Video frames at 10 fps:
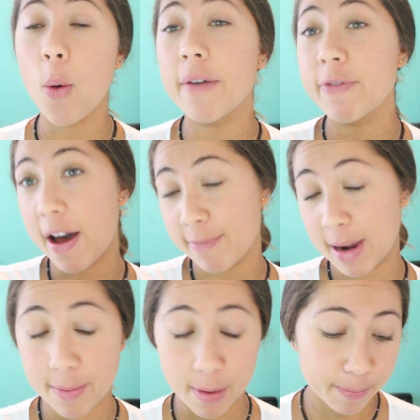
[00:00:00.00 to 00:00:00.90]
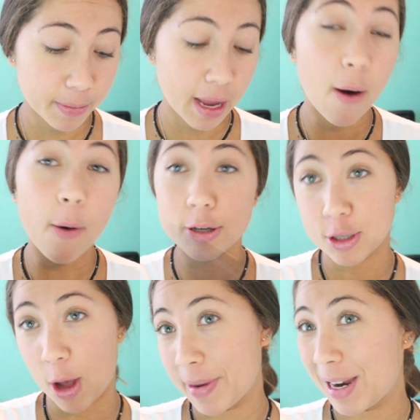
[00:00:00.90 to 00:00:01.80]
if you have my number, or
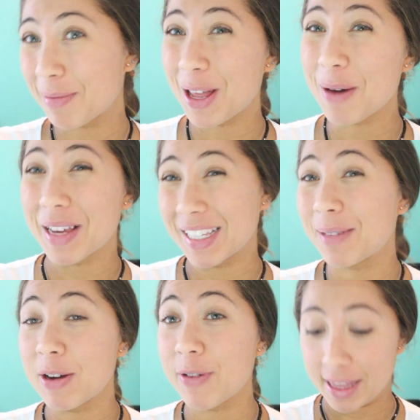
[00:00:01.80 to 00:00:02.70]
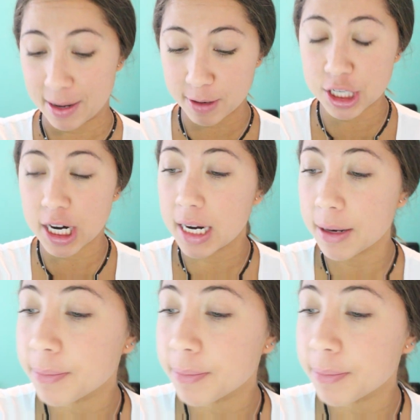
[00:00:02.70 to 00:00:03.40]
just comment down below, because it'd be greatly appreciated.